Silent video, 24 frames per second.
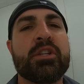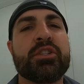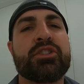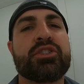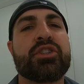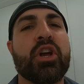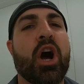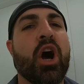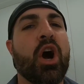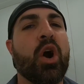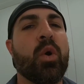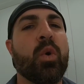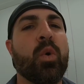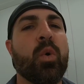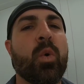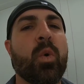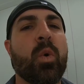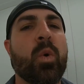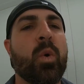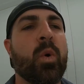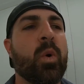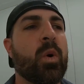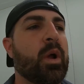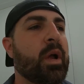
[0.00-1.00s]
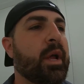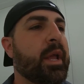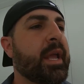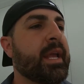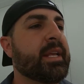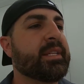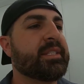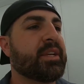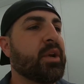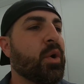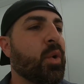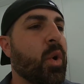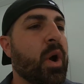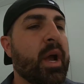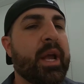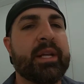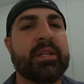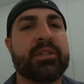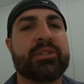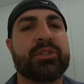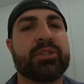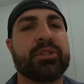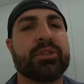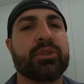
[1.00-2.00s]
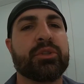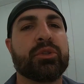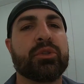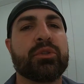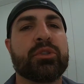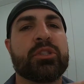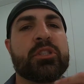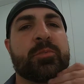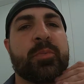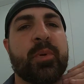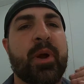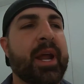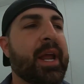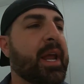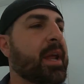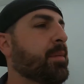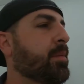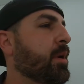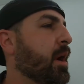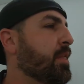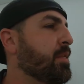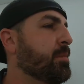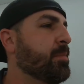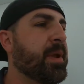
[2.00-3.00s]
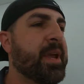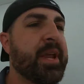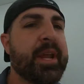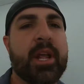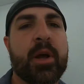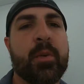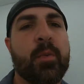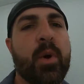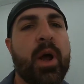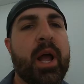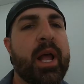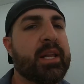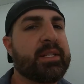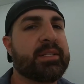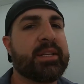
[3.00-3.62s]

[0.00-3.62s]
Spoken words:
So he's going to spray it at medium wet.